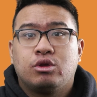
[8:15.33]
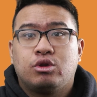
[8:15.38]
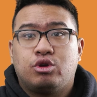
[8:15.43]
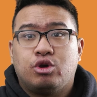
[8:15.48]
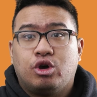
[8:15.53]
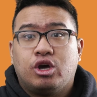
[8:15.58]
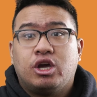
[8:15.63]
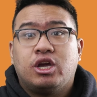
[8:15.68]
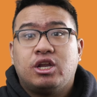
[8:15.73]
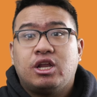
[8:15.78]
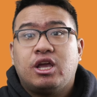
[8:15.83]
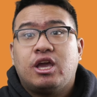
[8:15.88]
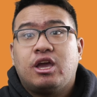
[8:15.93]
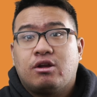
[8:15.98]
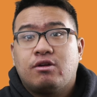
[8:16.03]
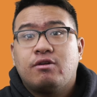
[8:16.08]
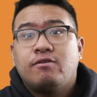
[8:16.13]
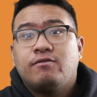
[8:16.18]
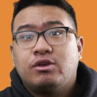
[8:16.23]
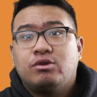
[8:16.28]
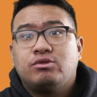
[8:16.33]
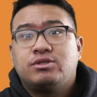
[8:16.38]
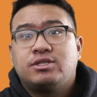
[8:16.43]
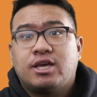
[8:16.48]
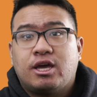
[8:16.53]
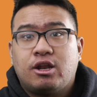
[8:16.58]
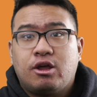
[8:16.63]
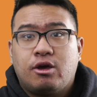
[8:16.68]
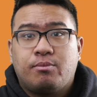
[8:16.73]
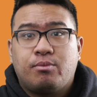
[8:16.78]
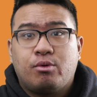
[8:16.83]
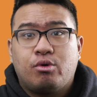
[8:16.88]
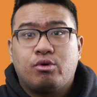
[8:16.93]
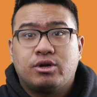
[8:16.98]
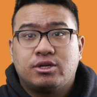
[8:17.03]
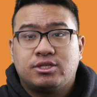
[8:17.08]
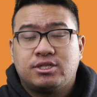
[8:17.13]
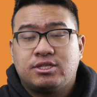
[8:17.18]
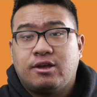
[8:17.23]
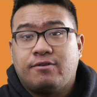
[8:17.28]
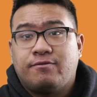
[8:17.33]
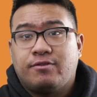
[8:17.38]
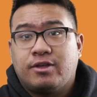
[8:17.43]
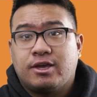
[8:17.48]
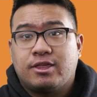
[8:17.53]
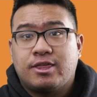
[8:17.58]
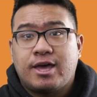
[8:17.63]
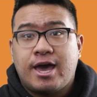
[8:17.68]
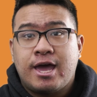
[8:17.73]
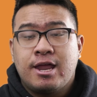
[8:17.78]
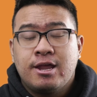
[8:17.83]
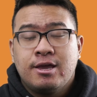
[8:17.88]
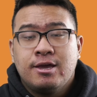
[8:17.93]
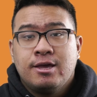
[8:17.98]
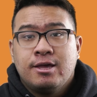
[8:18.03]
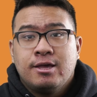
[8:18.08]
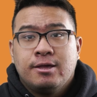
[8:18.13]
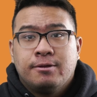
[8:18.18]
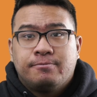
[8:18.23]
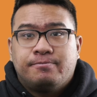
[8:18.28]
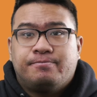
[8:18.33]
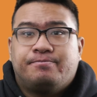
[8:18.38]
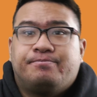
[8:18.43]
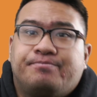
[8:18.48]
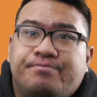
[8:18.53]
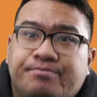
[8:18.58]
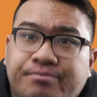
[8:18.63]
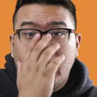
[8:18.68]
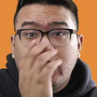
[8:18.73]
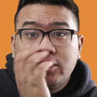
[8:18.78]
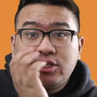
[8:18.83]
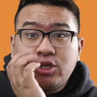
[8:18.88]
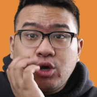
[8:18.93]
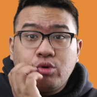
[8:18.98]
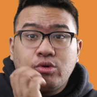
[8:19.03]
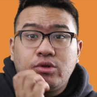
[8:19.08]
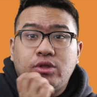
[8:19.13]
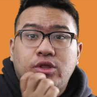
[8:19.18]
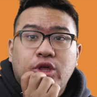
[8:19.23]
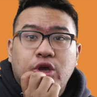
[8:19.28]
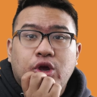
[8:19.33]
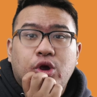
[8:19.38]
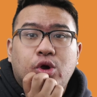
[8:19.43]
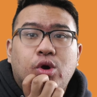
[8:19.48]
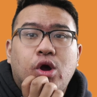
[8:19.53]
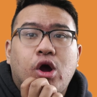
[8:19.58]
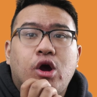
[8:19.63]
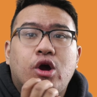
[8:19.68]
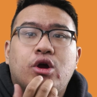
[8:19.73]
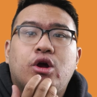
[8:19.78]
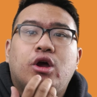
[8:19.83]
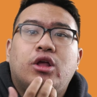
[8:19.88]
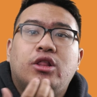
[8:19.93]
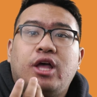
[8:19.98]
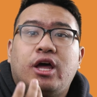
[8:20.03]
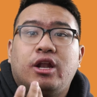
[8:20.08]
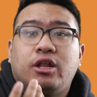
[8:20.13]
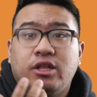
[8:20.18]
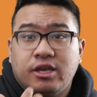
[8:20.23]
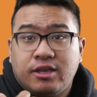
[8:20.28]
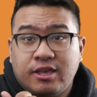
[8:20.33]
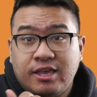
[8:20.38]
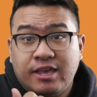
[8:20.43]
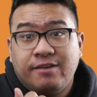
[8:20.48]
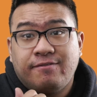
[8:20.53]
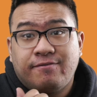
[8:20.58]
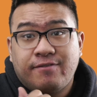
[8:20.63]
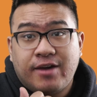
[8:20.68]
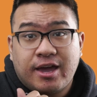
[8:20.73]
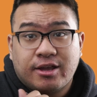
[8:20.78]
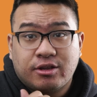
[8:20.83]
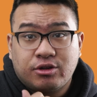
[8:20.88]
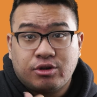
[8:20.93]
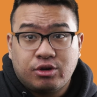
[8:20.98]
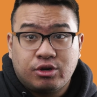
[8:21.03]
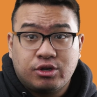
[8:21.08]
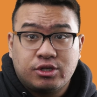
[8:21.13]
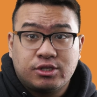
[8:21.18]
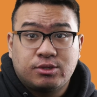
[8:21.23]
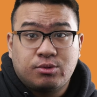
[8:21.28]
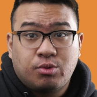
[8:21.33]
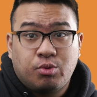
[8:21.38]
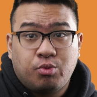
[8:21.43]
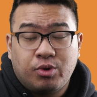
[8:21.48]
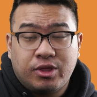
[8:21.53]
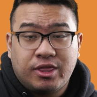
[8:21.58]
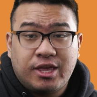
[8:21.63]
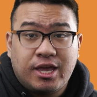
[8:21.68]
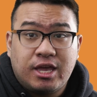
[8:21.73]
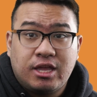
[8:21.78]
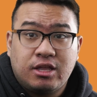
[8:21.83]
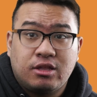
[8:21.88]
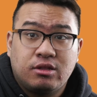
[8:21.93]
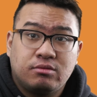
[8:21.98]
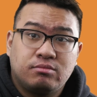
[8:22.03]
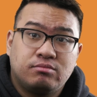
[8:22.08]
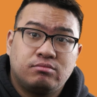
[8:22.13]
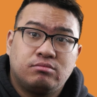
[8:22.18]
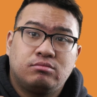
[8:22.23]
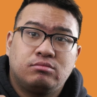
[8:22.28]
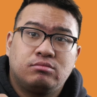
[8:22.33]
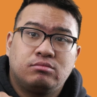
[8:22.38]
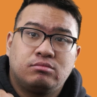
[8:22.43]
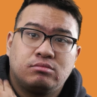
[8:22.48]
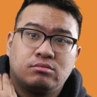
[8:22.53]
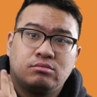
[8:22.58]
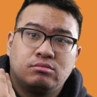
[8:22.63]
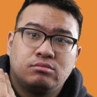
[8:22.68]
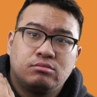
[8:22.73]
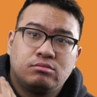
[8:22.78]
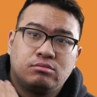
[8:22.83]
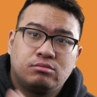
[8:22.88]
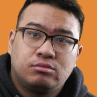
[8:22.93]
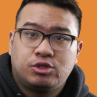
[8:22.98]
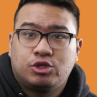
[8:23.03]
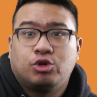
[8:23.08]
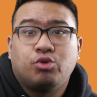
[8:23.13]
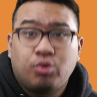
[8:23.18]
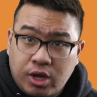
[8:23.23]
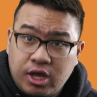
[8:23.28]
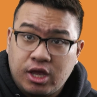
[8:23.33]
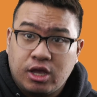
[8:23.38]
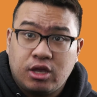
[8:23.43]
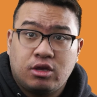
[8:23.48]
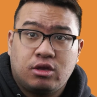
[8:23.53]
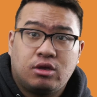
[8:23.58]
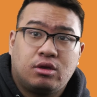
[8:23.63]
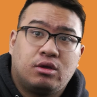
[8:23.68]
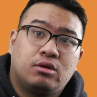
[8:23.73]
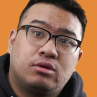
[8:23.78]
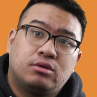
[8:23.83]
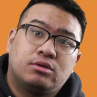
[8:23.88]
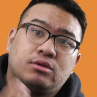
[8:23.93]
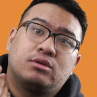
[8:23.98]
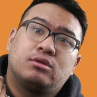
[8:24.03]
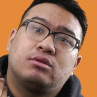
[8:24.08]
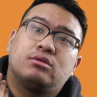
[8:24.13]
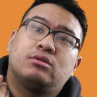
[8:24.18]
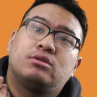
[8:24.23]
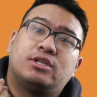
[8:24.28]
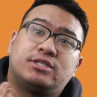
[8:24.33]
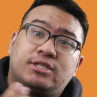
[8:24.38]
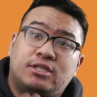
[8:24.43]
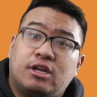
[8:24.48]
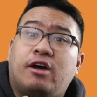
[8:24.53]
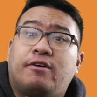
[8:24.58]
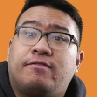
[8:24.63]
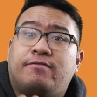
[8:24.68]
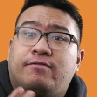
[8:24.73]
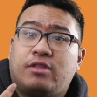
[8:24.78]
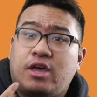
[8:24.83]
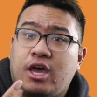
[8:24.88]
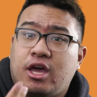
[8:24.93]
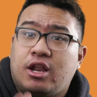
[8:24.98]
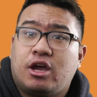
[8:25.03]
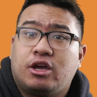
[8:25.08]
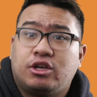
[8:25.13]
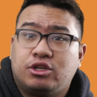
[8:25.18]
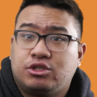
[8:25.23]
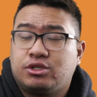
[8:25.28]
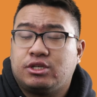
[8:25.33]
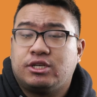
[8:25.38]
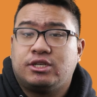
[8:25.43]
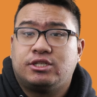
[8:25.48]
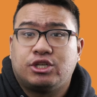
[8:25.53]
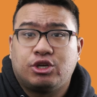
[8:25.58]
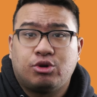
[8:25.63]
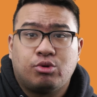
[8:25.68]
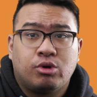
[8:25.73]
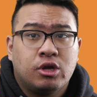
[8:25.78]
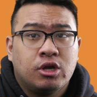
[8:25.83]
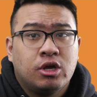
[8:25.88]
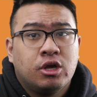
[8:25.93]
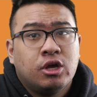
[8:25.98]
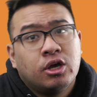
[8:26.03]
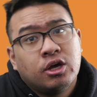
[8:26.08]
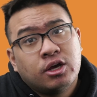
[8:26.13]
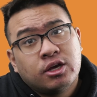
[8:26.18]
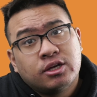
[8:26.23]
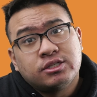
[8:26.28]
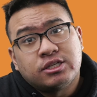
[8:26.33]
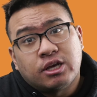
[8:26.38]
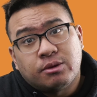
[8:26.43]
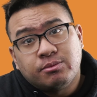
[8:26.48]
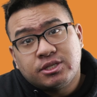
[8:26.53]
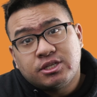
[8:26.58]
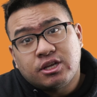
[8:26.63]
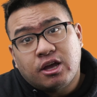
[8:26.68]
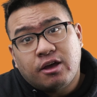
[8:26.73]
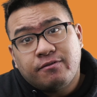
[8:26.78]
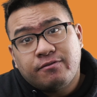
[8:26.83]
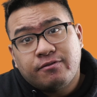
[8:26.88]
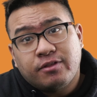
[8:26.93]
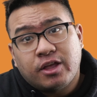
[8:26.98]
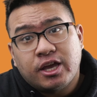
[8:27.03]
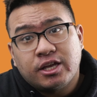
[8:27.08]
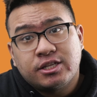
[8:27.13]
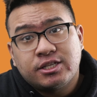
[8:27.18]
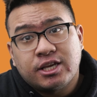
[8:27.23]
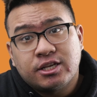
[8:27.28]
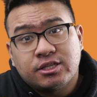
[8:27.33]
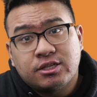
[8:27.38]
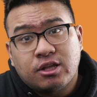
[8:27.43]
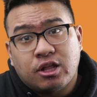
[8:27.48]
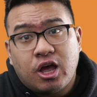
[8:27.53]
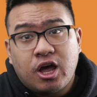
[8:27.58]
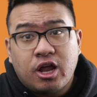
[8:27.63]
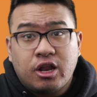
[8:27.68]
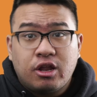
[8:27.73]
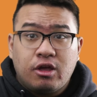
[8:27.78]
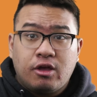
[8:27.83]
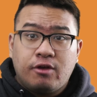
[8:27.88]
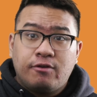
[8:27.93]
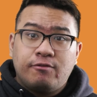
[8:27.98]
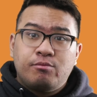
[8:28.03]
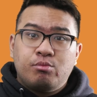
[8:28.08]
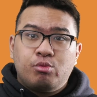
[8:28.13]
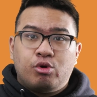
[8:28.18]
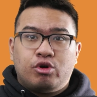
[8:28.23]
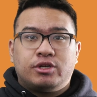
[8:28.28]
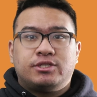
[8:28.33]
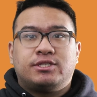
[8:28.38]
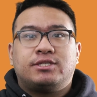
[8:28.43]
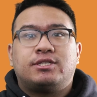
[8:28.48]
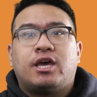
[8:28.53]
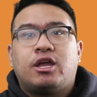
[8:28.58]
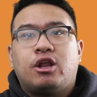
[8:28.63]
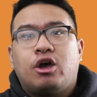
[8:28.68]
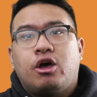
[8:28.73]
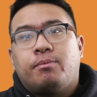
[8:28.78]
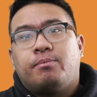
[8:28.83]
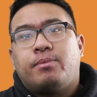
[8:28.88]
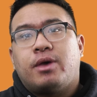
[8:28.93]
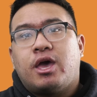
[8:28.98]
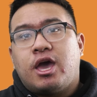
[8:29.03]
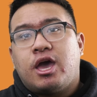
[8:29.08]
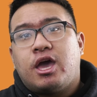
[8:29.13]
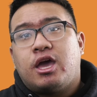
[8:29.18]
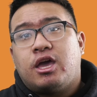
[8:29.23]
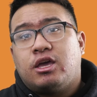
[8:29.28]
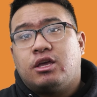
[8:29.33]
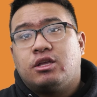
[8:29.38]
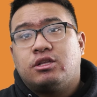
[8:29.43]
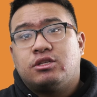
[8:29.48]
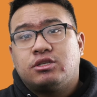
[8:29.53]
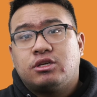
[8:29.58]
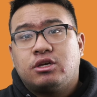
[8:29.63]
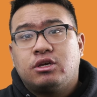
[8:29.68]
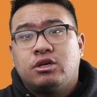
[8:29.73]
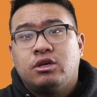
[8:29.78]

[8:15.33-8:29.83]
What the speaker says: good interview setup or stuff like that. So there are a lot of like key factors within doing the stuff that I usually do. Some stuff like takes a lot of more setup, and